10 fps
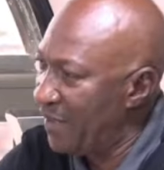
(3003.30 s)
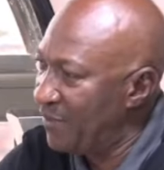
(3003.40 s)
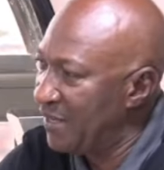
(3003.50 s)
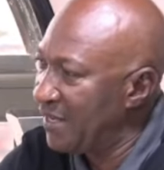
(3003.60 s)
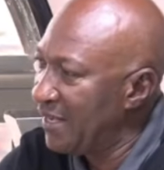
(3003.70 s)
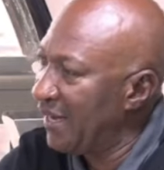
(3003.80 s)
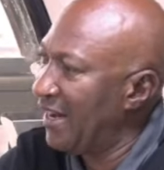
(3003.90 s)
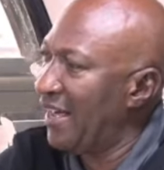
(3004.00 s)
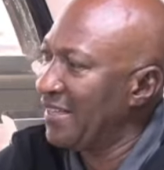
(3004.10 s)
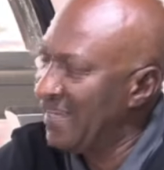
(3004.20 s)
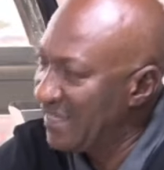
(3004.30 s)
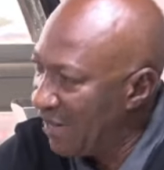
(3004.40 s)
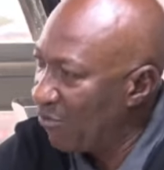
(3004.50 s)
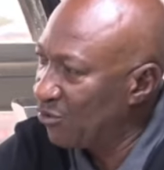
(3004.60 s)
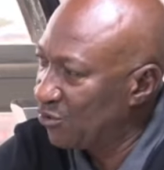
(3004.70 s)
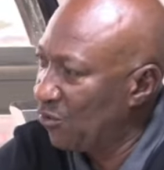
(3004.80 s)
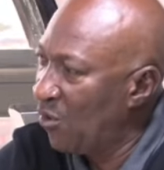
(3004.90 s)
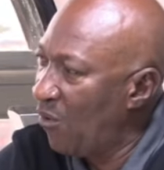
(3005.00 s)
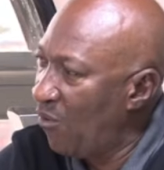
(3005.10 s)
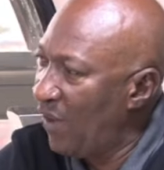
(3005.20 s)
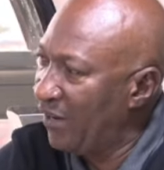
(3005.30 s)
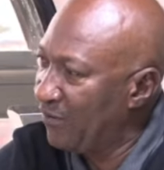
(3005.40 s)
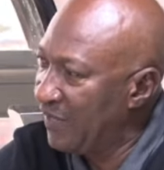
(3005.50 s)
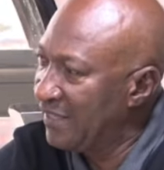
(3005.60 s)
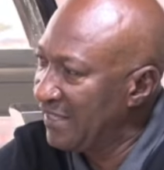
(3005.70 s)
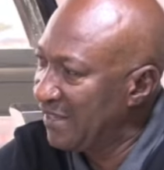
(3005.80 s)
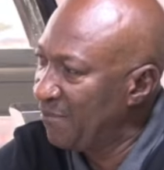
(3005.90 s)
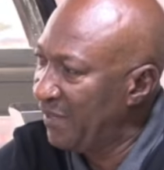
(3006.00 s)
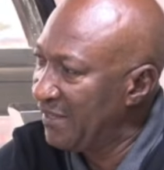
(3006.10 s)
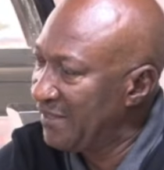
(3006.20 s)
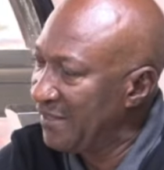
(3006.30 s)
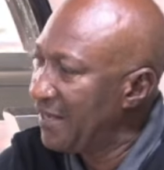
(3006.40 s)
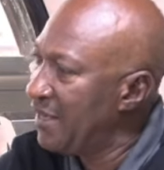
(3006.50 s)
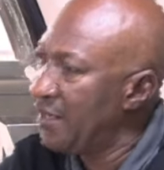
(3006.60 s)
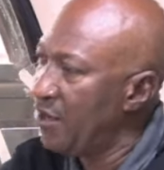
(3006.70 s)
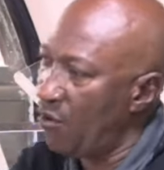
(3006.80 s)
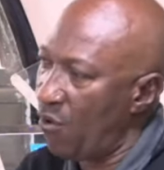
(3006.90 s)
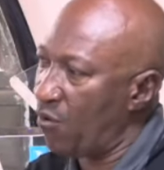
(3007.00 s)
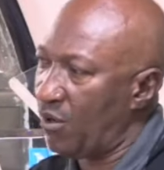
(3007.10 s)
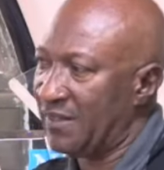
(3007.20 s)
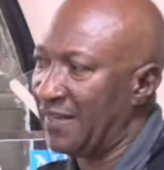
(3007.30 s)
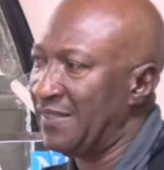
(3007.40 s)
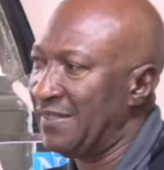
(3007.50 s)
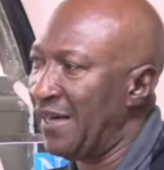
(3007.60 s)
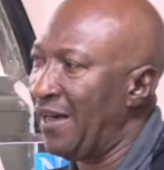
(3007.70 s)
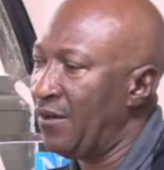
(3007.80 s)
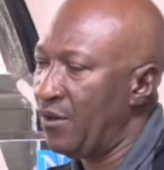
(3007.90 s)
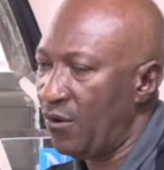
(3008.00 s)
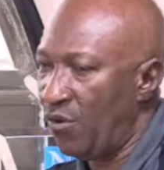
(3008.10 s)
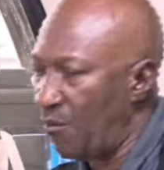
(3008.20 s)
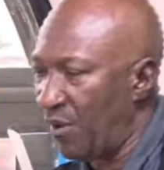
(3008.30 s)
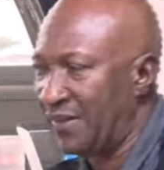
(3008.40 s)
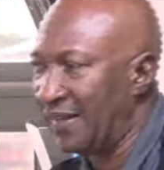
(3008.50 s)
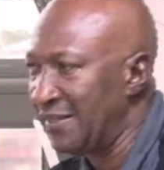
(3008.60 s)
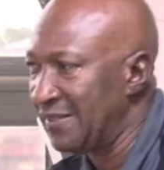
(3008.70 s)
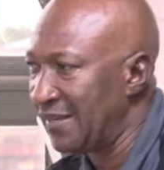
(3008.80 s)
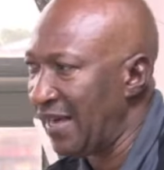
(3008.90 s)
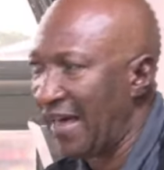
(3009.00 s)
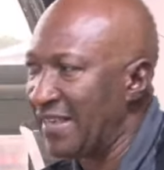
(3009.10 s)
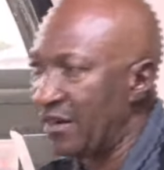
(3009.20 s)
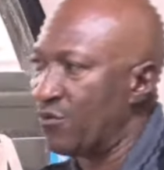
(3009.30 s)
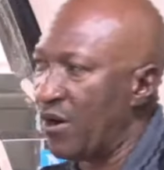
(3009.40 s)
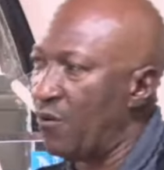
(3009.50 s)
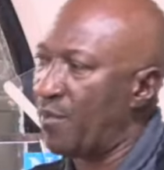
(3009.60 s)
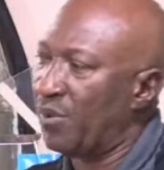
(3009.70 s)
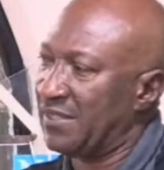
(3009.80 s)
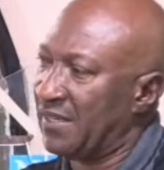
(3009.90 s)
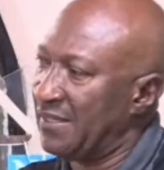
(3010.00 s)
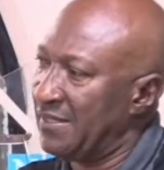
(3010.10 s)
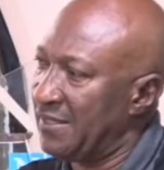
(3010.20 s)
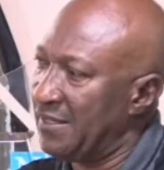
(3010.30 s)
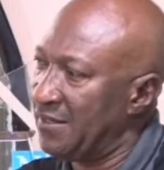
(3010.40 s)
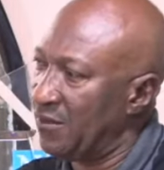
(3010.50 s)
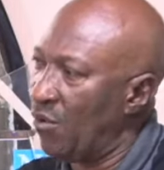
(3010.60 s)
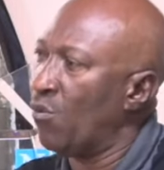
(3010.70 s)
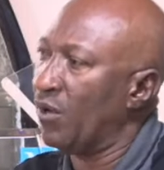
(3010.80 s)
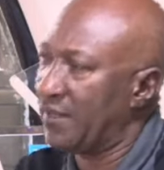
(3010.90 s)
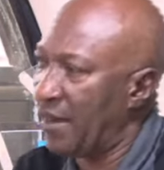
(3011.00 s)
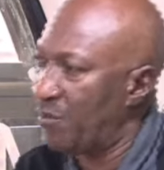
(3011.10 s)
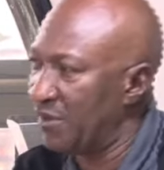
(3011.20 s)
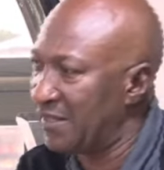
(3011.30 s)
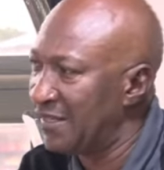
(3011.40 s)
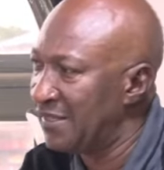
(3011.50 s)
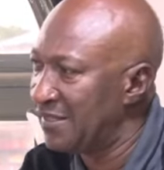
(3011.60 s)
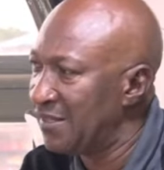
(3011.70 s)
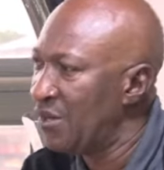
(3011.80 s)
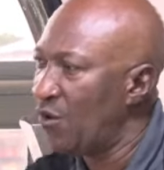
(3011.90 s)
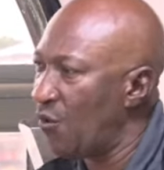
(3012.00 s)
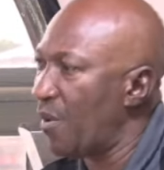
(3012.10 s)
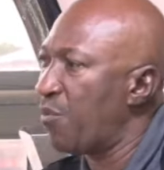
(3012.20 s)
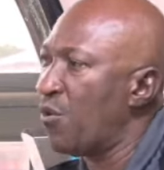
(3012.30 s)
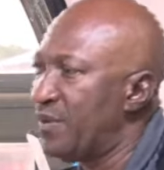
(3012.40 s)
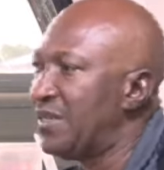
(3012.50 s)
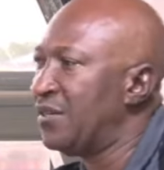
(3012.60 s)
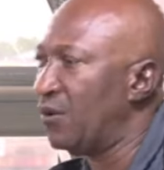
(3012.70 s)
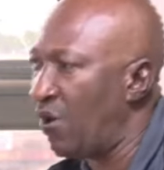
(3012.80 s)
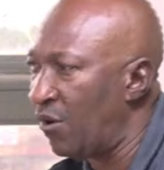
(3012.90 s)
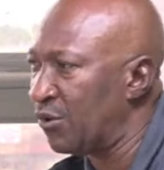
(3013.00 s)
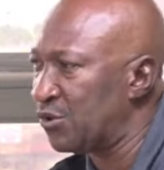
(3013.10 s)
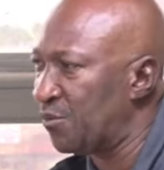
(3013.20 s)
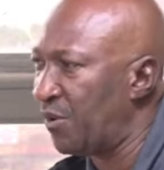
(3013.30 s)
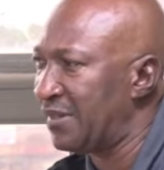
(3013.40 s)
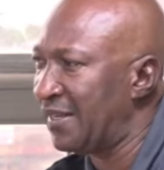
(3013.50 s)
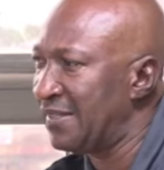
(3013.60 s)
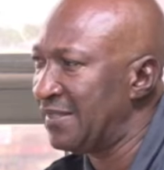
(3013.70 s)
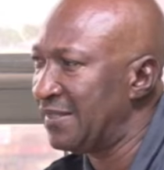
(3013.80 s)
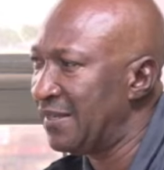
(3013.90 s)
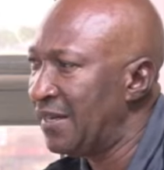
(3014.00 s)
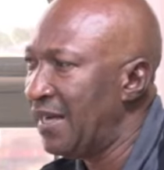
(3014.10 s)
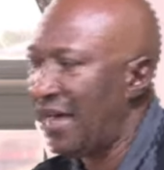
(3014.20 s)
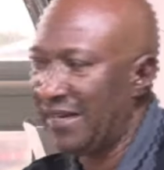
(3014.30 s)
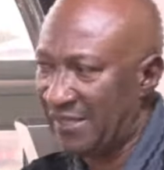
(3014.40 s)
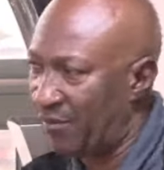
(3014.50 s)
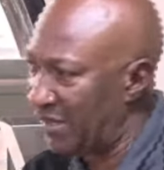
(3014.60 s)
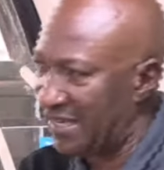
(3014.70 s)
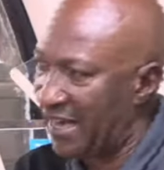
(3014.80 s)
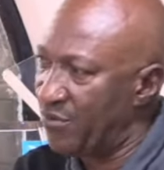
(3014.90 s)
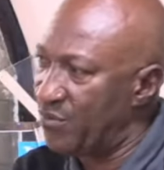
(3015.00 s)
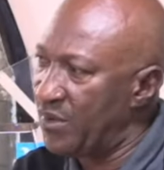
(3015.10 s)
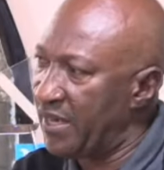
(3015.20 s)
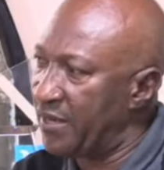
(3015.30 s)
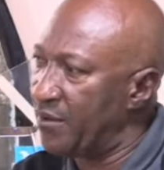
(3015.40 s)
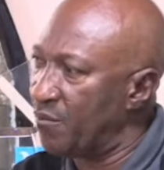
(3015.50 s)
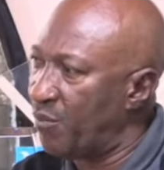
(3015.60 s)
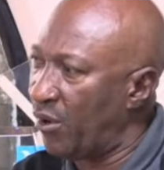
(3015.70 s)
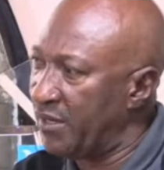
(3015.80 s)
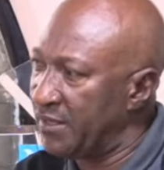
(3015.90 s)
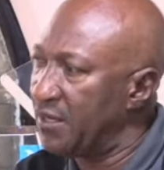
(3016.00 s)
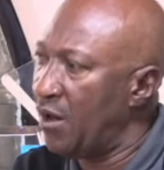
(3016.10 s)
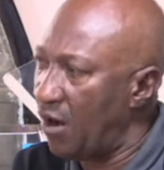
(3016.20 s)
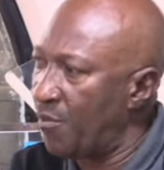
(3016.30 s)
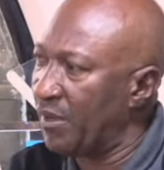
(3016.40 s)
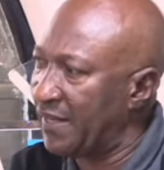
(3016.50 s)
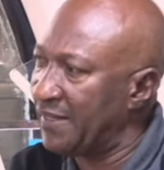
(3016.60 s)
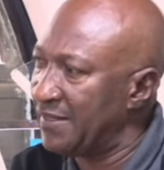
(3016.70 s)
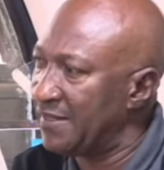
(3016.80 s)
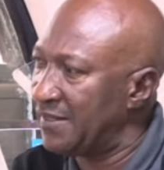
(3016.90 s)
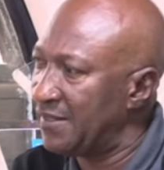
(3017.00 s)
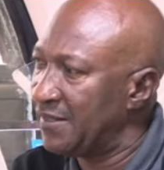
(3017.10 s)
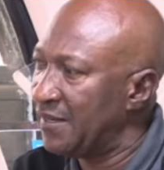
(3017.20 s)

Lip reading: baby, not ye now also one of the disciplines. Oko tennis, botanist and your crowd about second city or water botanist or the bobby dean or no so botanist as a major yay bolly or botanist